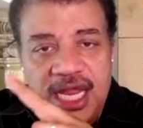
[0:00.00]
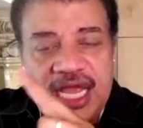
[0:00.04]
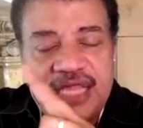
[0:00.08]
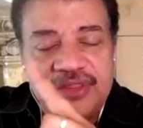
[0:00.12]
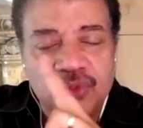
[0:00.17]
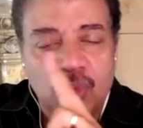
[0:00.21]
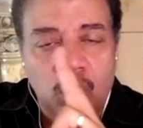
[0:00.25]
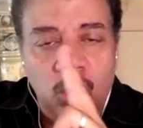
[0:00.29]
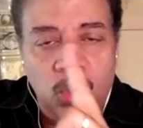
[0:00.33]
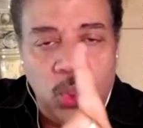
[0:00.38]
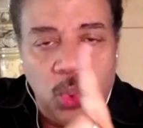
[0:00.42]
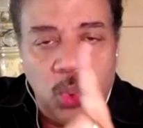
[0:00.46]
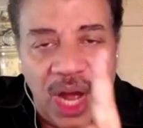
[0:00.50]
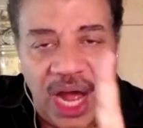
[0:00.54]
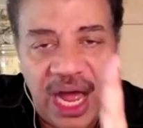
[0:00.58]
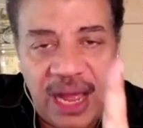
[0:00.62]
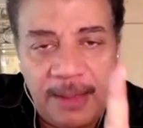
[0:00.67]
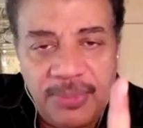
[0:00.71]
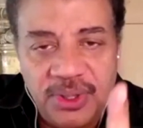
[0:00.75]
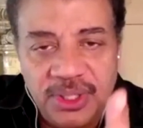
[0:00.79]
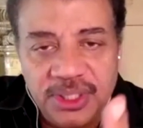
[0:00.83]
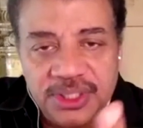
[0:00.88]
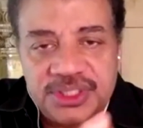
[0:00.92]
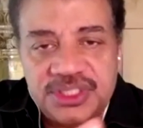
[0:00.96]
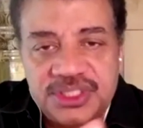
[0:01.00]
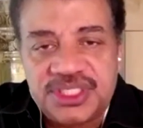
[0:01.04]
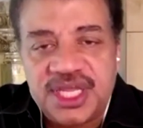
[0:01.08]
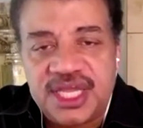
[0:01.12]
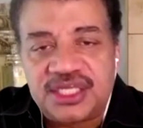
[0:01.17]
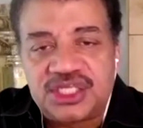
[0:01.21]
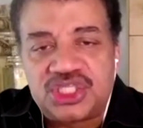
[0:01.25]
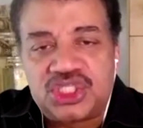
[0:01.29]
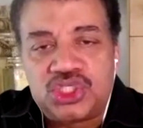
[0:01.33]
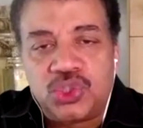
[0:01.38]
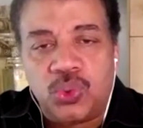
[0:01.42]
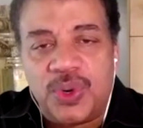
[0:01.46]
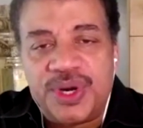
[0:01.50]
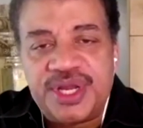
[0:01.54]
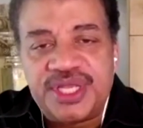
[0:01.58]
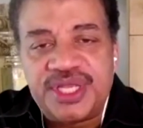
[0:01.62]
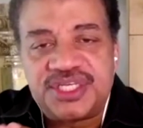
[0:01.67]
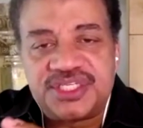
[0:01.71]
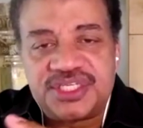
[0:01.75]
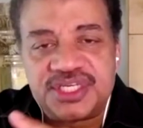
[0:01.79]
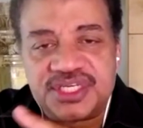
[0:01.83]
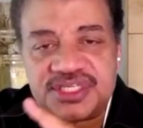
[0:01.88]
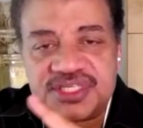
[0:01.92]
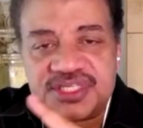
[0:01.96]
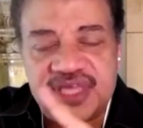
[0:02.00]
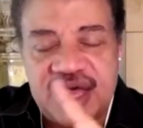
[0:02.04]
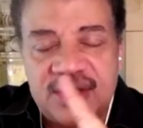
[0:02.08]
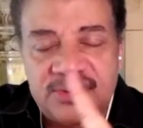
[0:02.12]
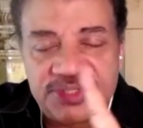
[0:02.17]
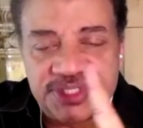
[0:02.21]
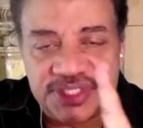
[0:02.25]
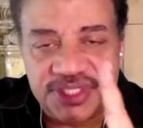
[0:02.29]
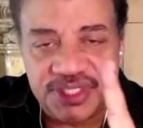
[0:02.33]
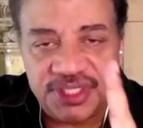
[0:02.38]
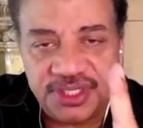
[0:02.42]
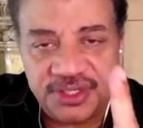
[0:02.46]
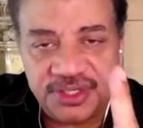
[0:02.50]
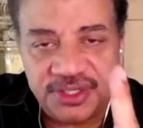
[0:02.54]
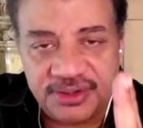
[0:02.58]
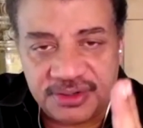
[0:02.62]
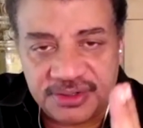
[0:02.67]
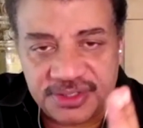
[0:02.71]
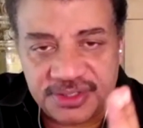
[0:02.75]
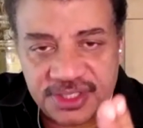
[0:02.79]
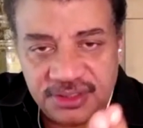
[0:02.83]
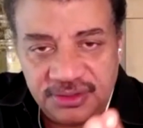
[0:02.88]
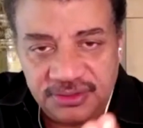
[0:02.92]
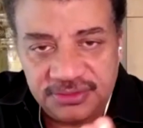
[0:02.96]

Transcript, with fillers: And the wobble takes 26,000 years